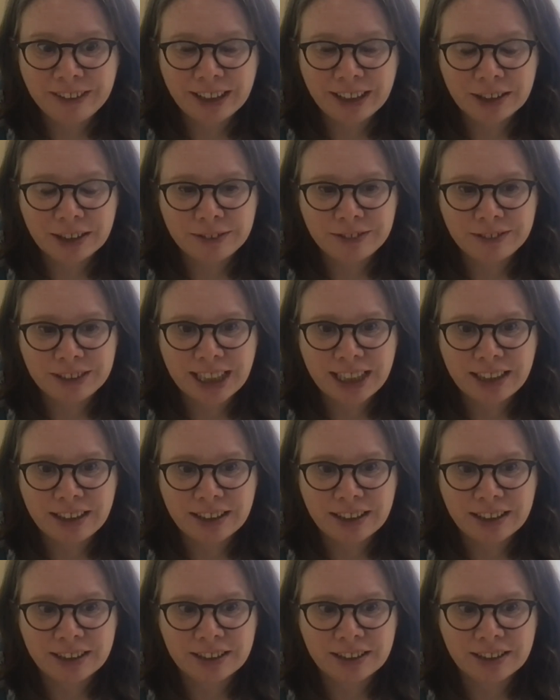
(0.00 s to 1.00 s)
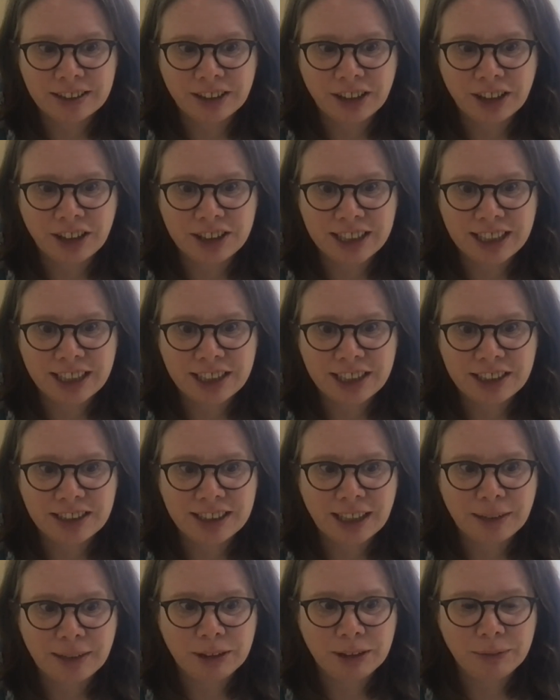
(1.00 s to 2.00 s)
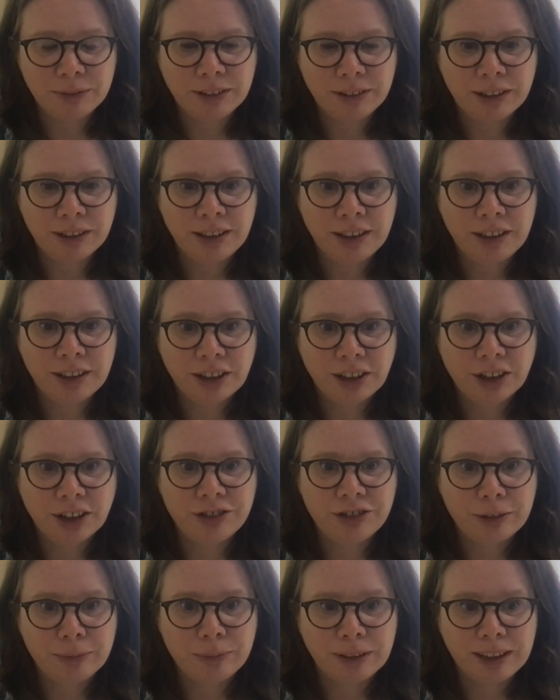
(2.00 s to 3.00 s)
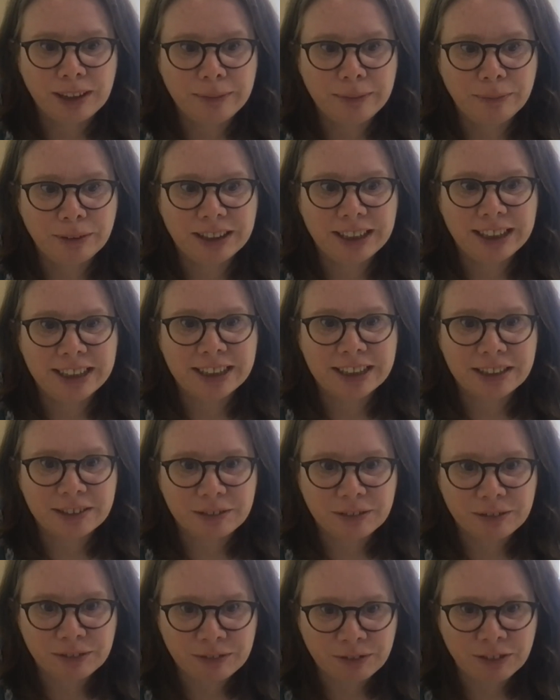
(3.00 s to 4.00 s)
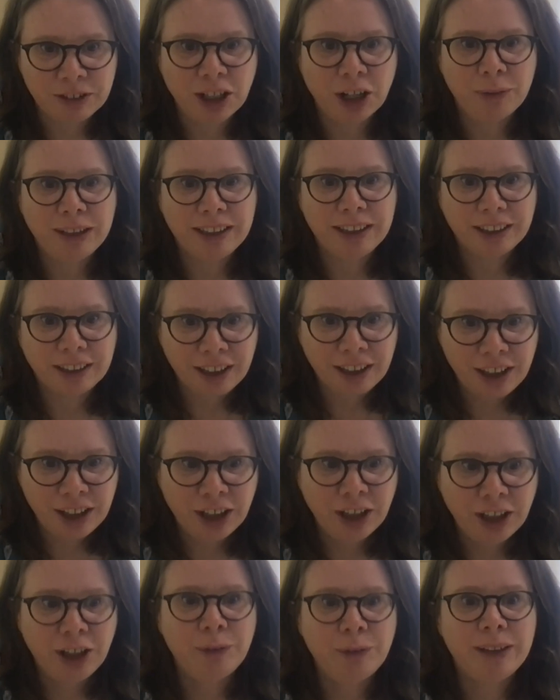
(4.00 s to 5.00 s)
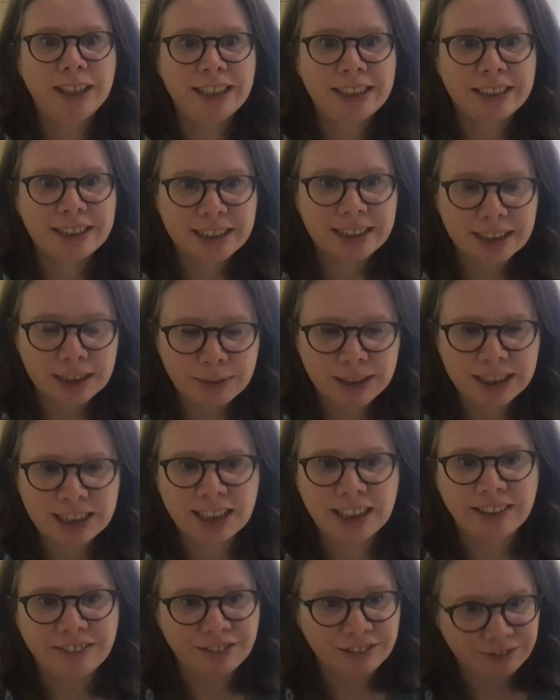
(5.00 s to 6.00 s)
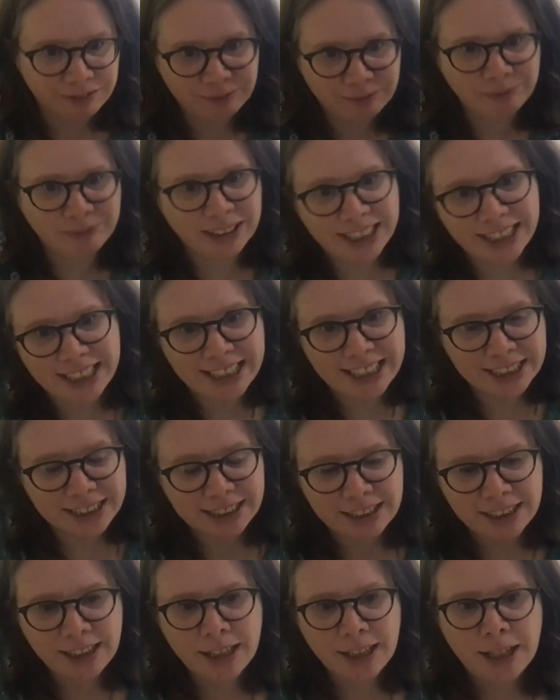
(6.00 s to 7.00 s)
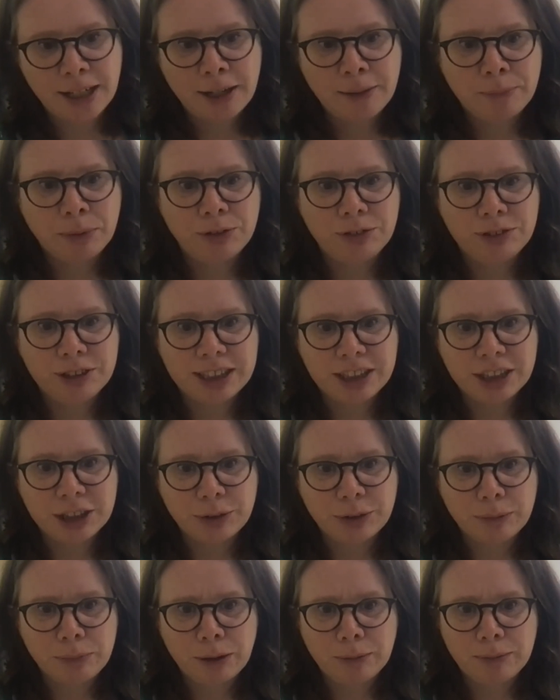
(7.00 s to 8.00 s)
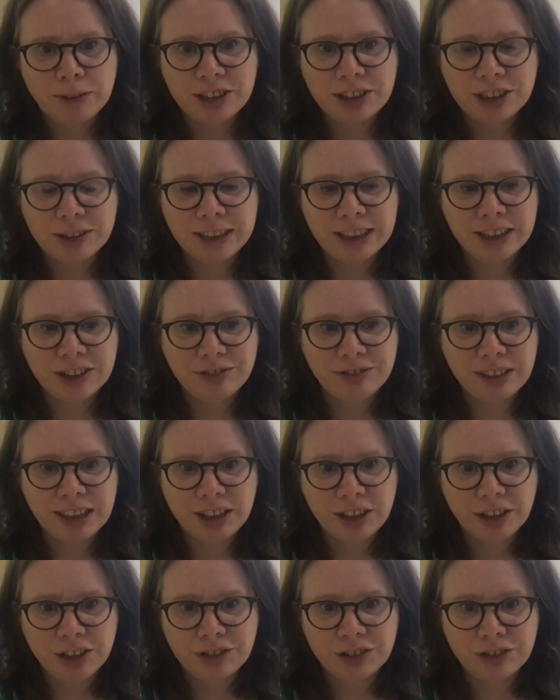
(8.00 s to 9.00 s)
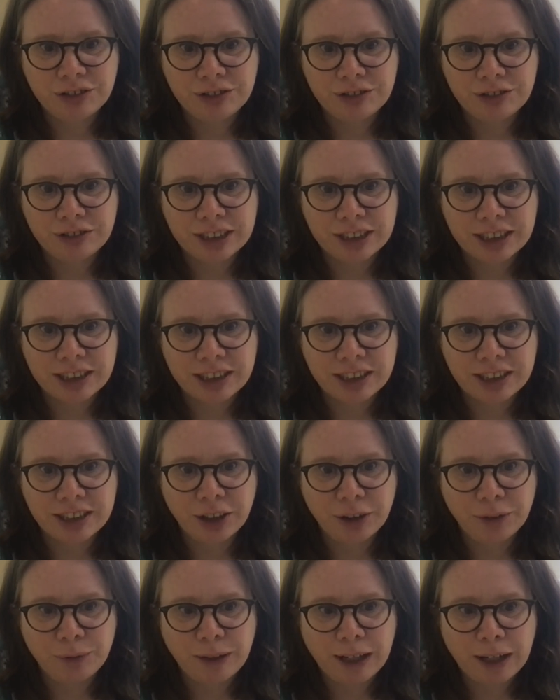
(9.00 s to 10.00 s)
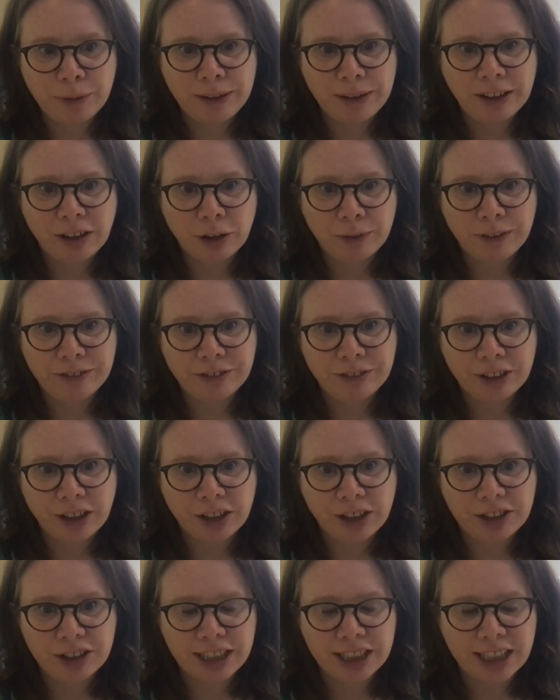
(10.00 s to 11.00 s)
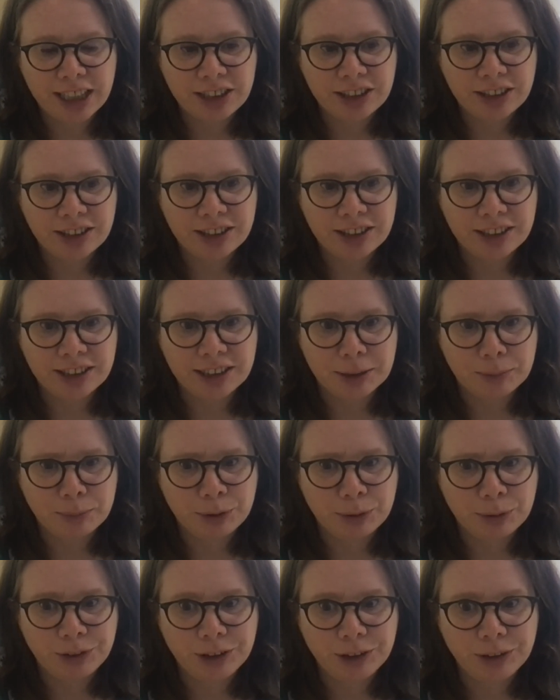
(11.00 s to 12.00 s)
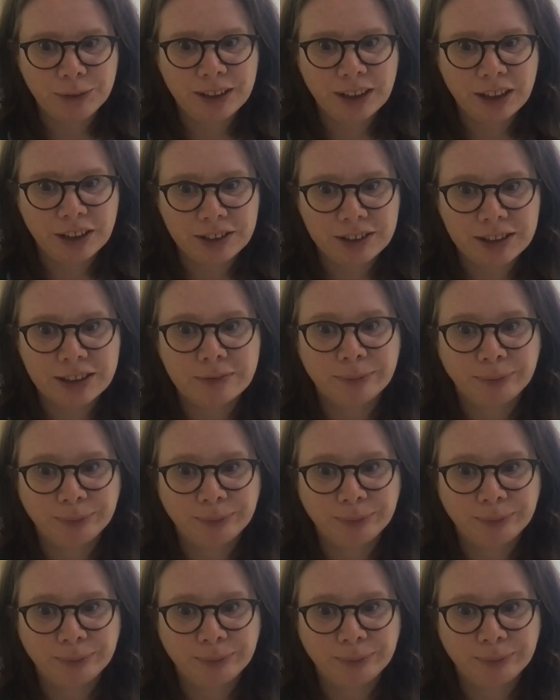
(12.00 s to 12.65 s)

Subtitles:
As we've said, there's negotiations happening with IEEE, but it's knowing who it is, especially if it's pulled into a publisher, is really useful for us to know where we are with negotiations and support you with those.